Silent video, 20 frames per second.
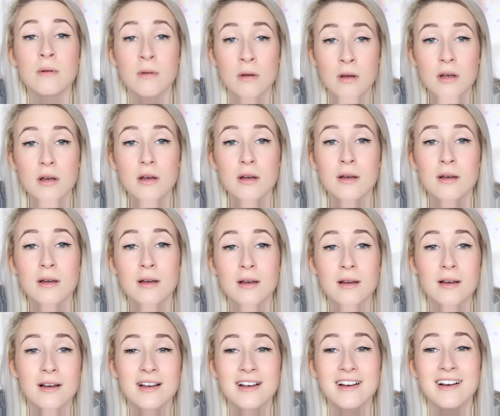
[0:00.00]
Huh?
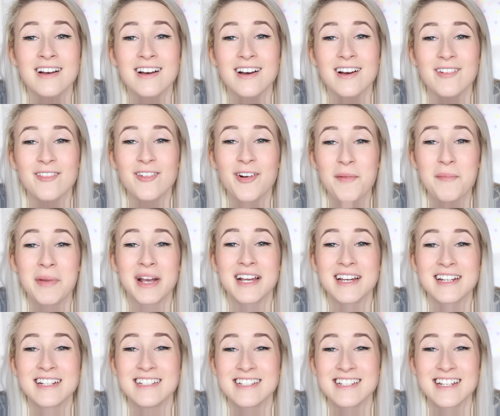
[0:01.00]
What am I
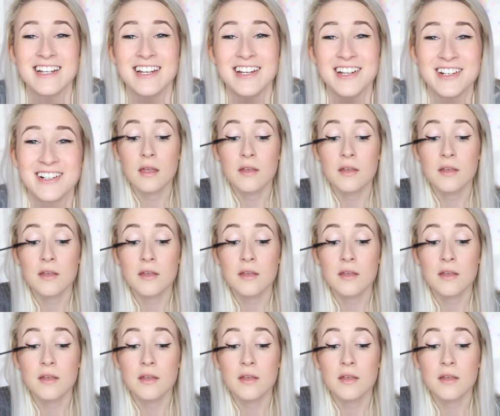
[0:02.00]
gonna do?